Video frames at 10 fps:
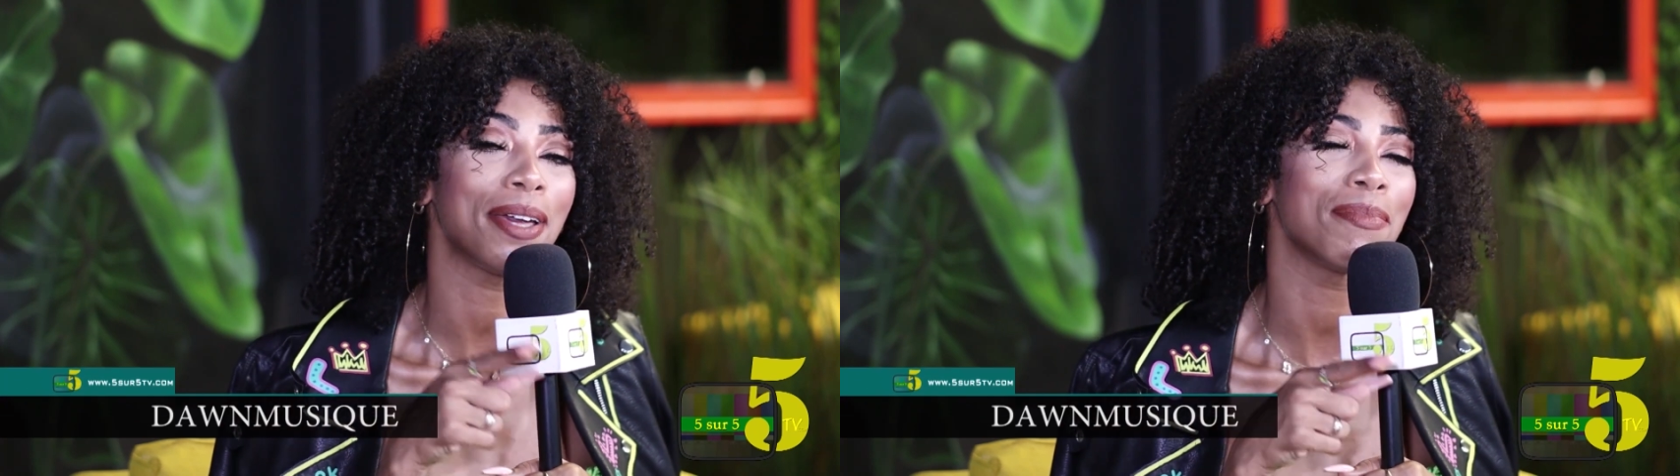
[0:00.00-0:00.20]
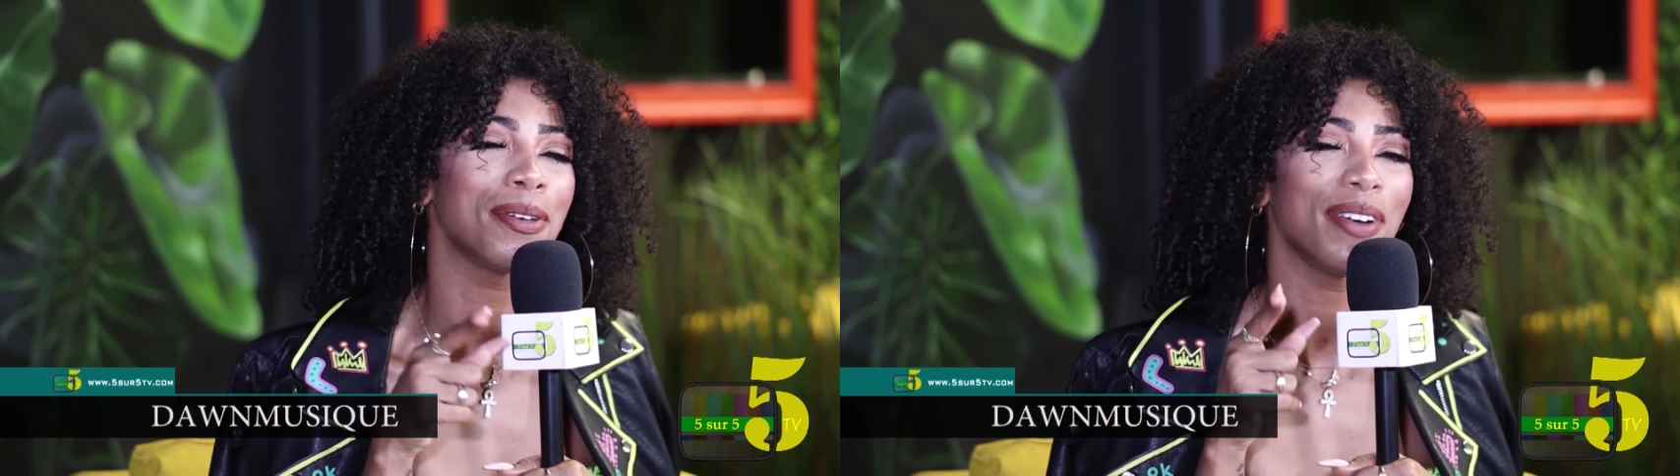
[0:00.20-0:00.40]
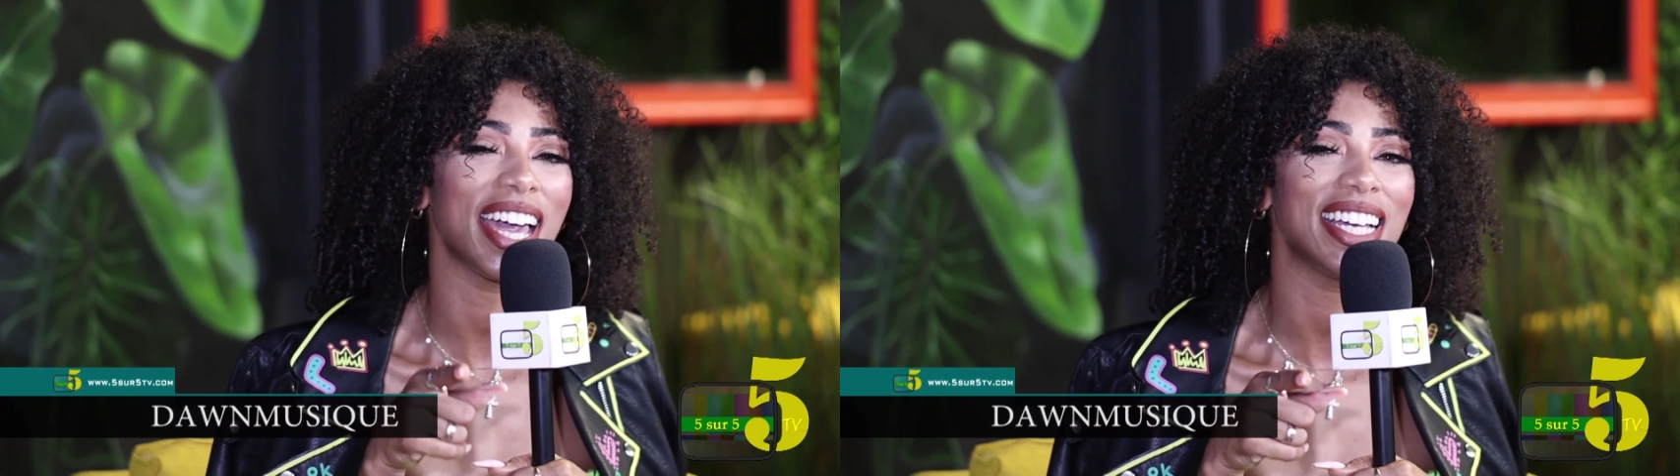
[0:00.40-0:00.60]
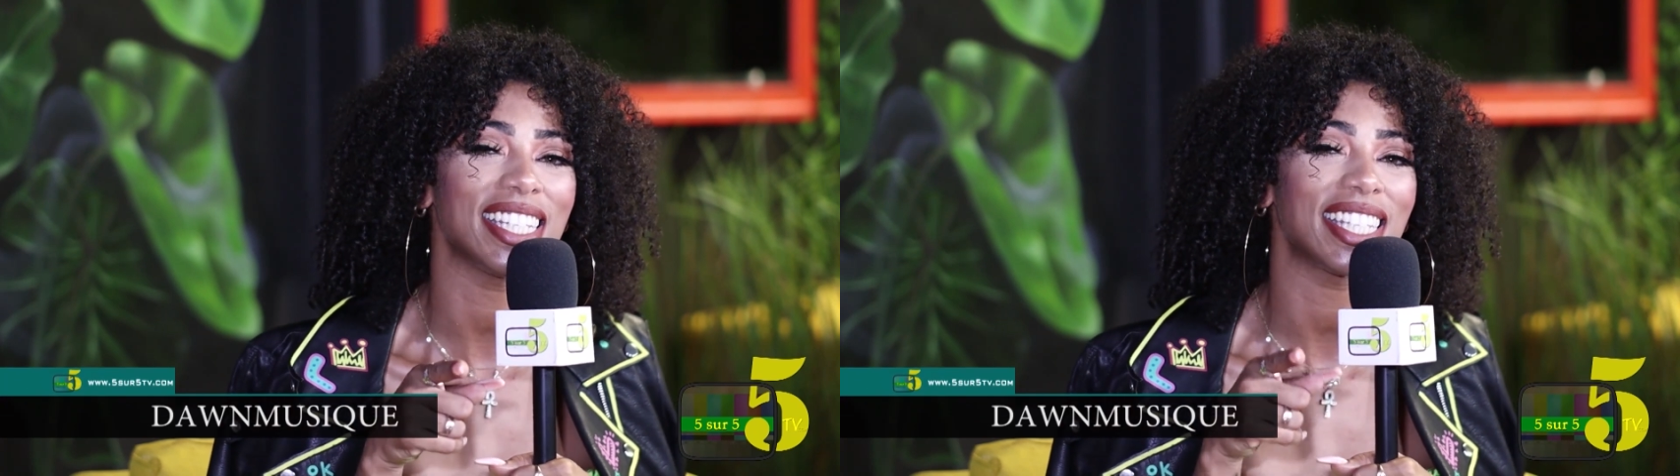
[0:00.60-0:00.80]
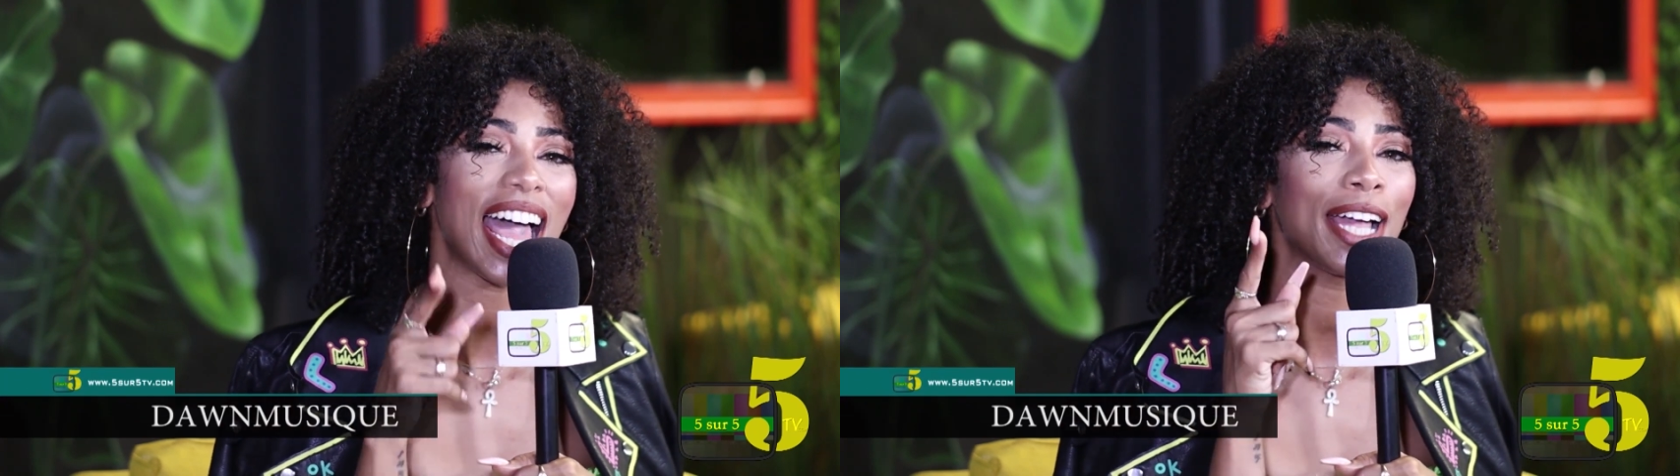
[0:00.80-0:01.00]
M U
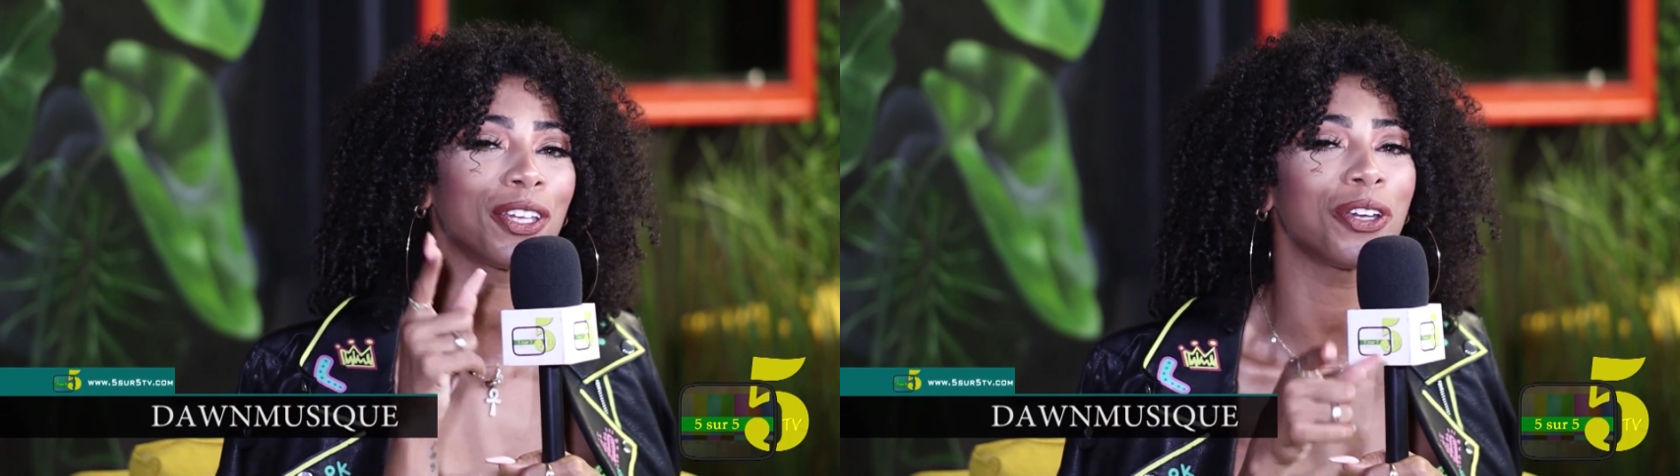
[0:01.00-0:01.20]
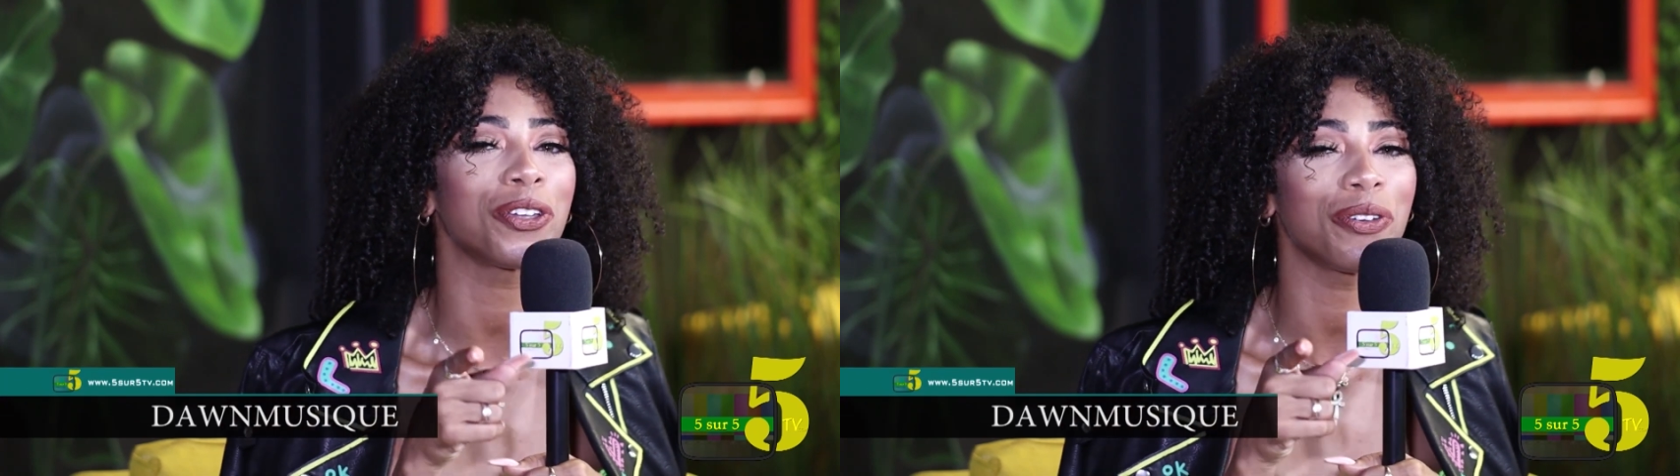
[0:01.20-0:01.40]
S I Q